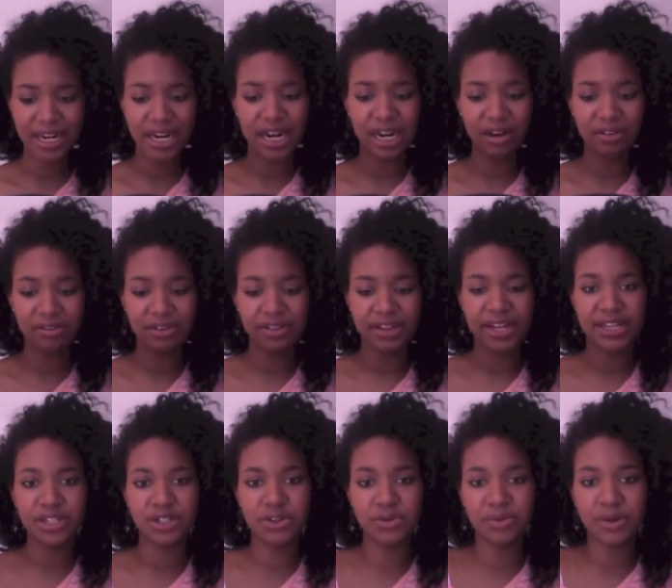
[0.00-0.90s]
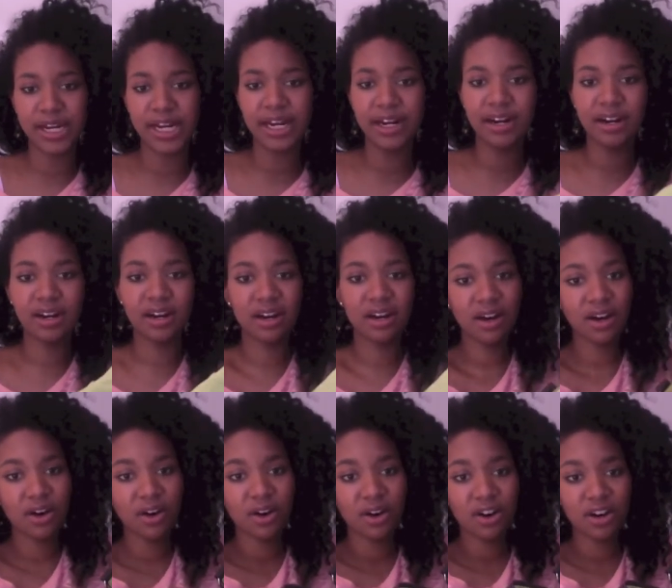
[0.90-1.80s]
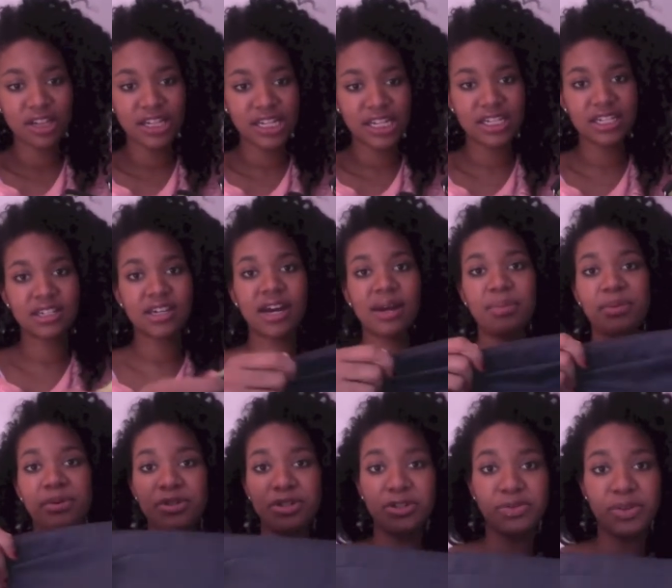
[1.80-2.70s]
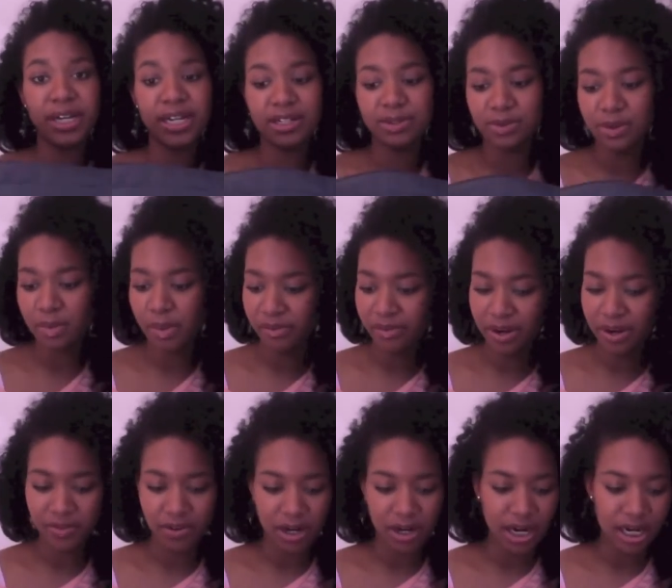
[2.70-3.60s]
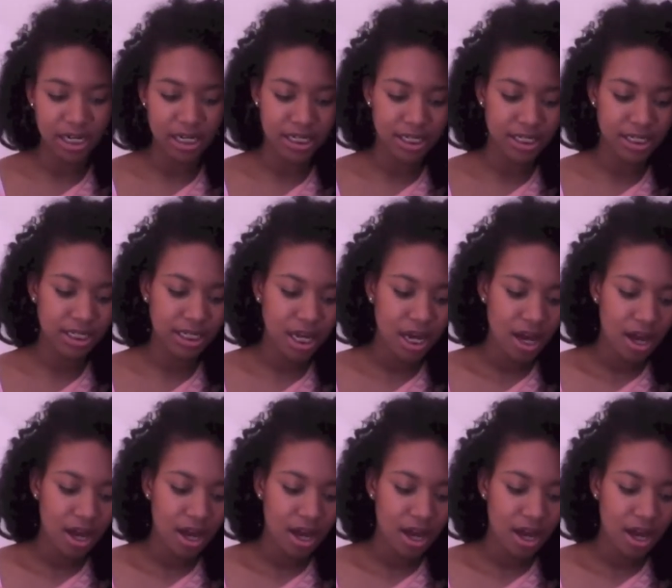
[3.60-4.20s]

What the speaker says: And I love it that it's green on the inside because green is one of my favorite colors,